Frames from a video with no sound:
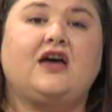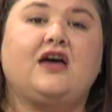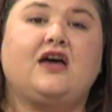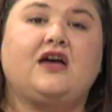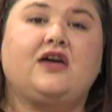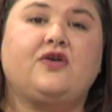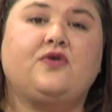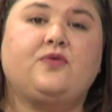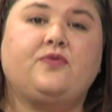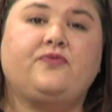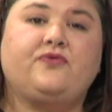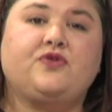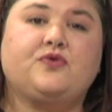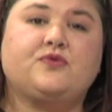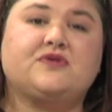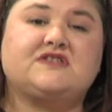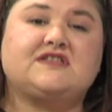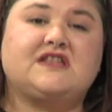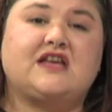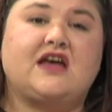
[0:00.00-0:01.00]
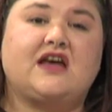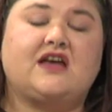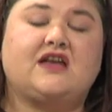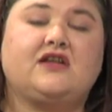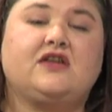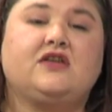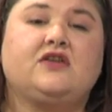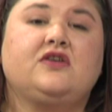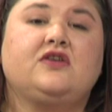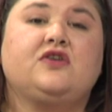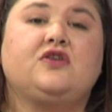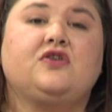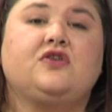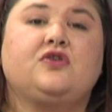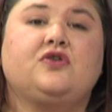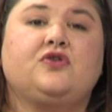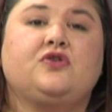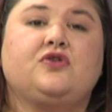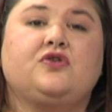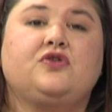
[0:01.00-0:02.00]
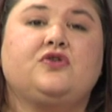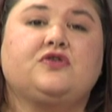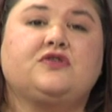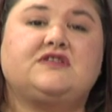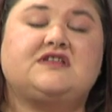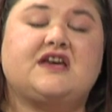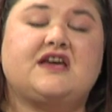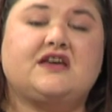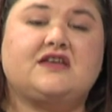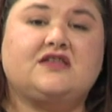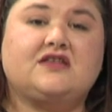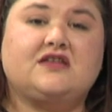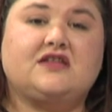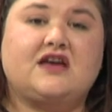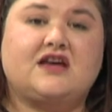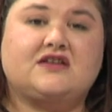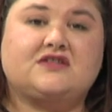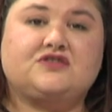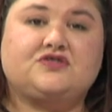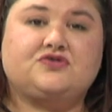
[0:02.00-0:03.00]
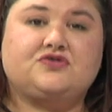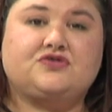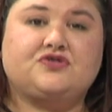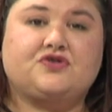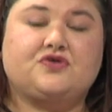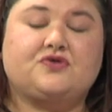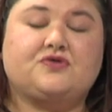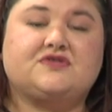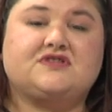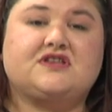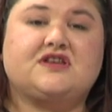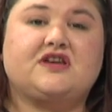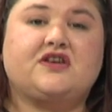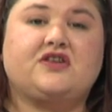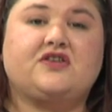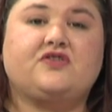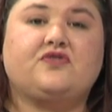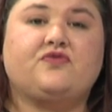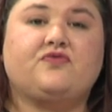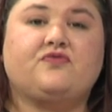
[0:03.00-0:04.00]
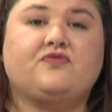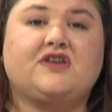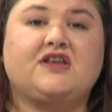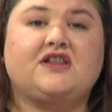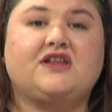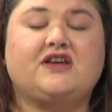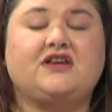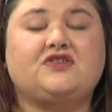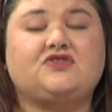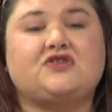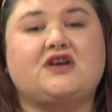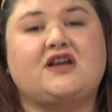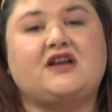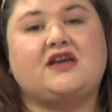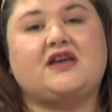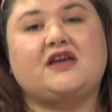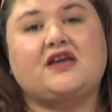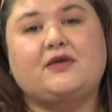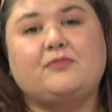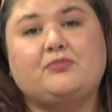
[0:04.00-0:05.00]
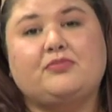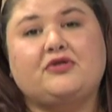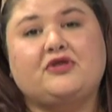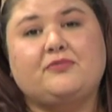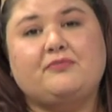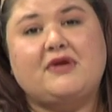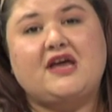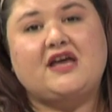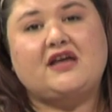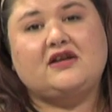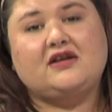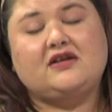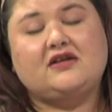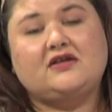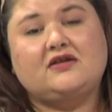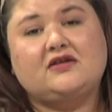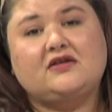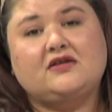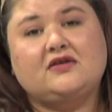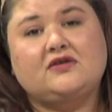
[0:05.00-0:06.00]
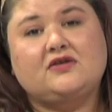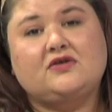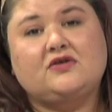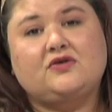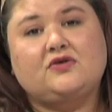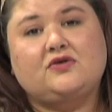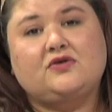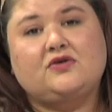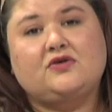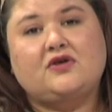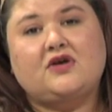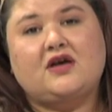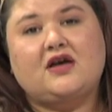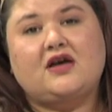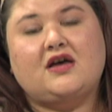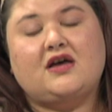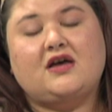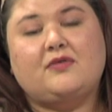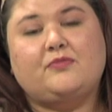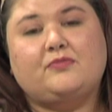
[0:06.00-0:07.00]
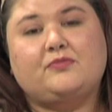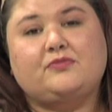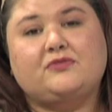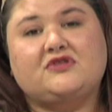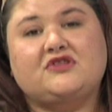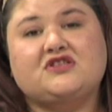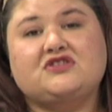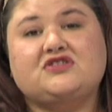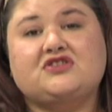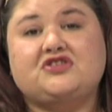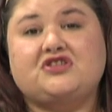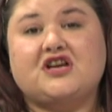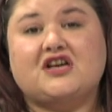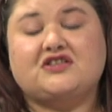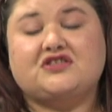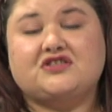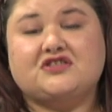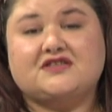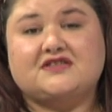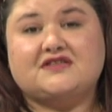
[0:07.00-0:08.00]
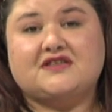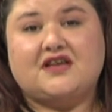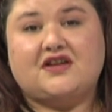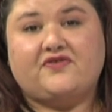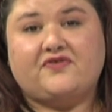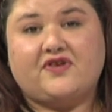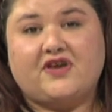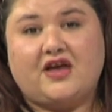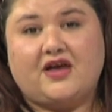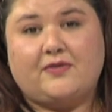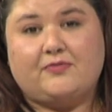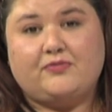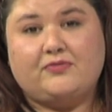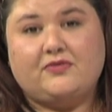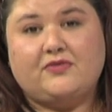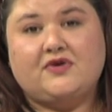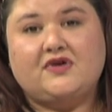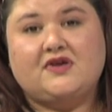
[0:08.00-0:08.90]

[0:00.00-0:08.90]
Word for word: I hope, you is that you'll take the last two shows and really try to implement um, the suggestions that have come.